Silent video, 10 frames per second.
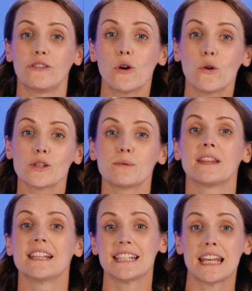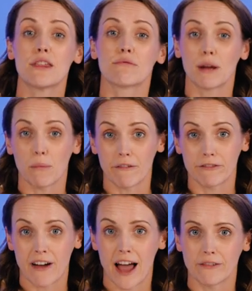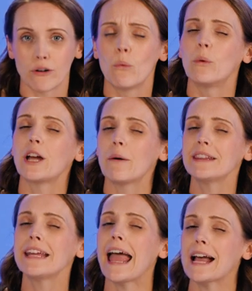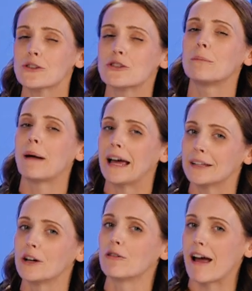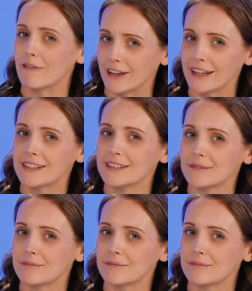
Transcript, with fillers: Of course, with the C315, we're going the extra mile on graphics,